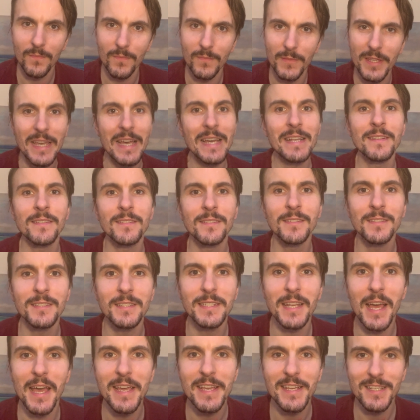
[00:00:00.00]
The innocent
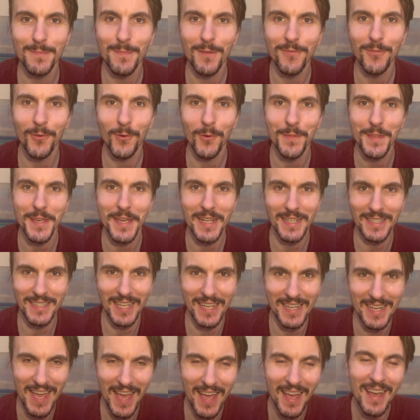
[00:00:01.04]
days before the
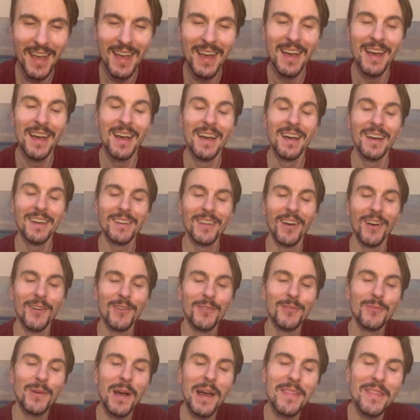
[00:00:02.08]
internet, no,
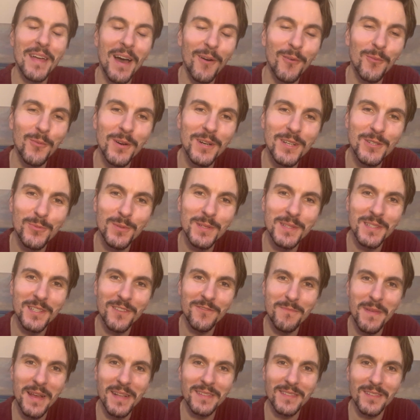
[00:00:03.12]
where that word wouldn't
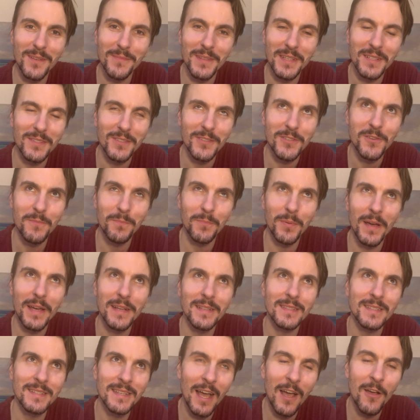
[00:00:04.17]
have meant something to you, but
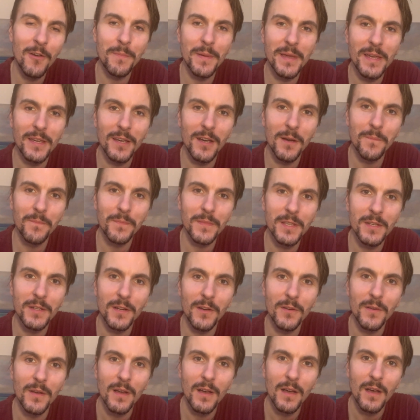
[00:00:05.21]
it's now become, you
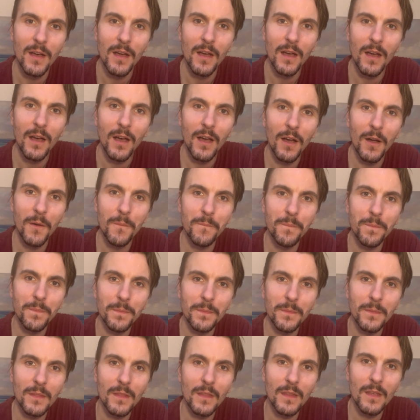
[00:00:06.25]
know,
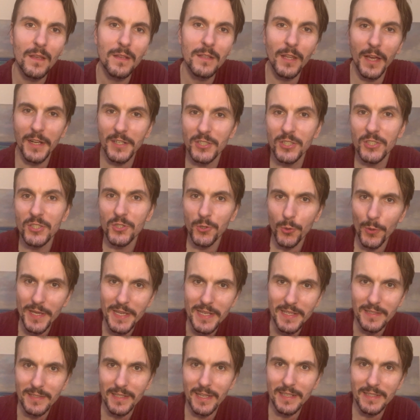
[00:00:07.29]
like to
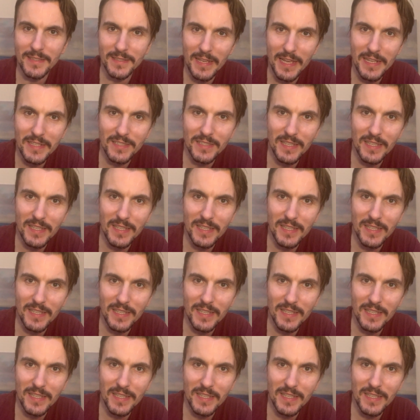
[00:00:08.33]
tweet, it's